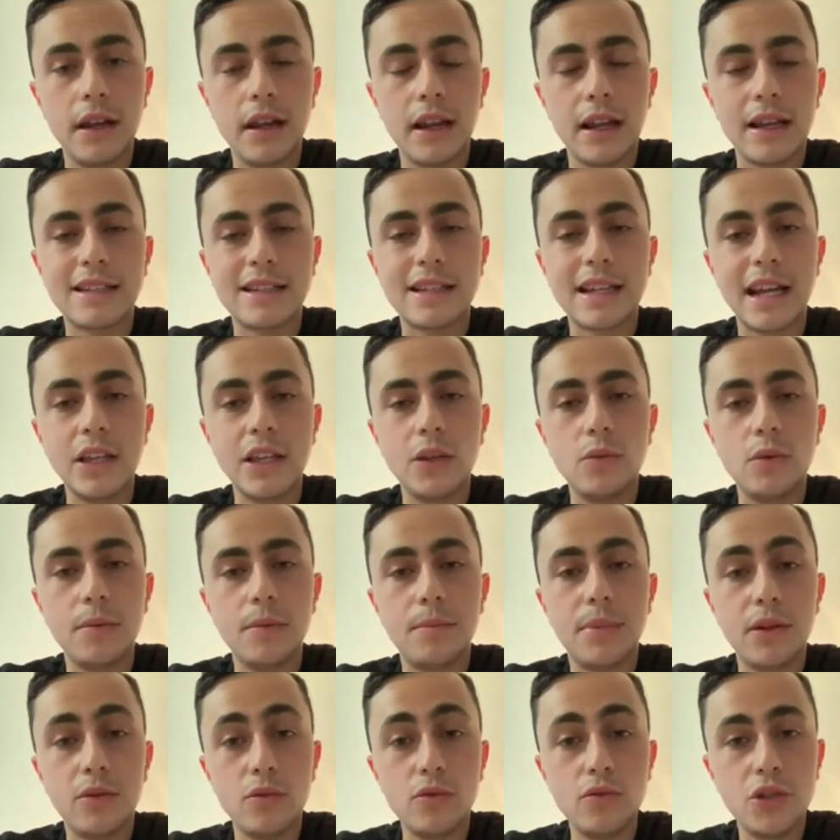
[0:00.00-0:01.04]
and I signed
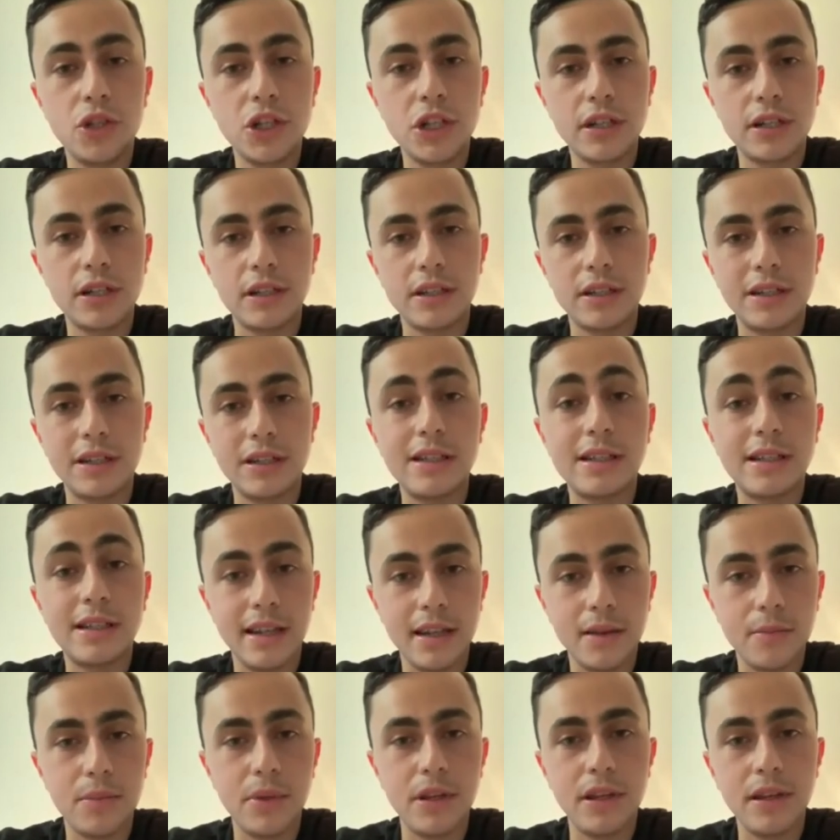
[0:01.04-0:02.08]
with Perugia in
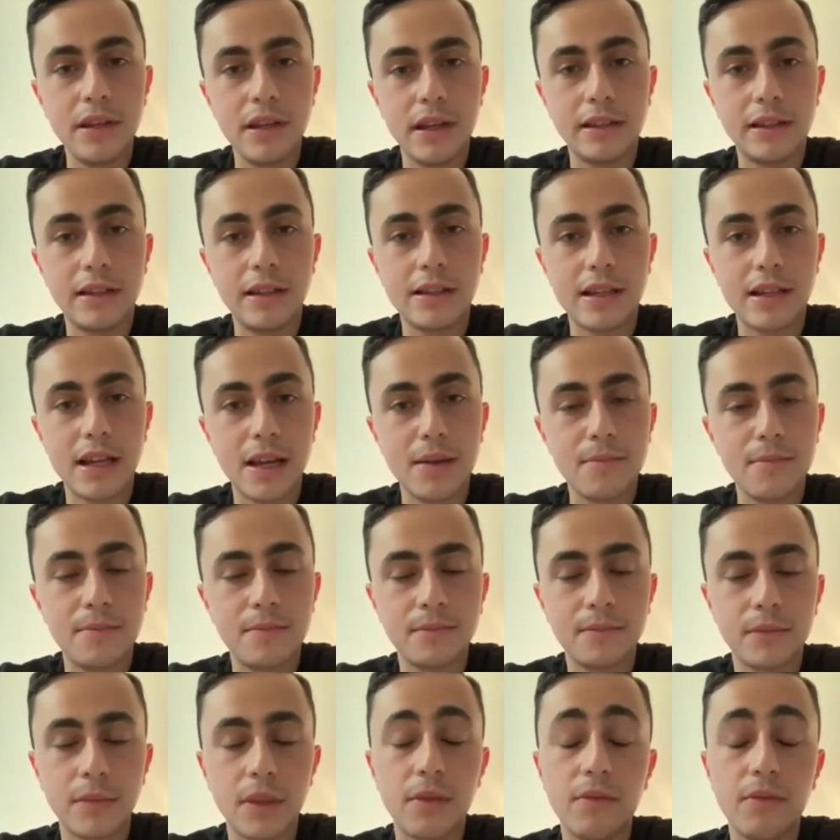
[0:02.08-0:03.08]
Serie B at the time.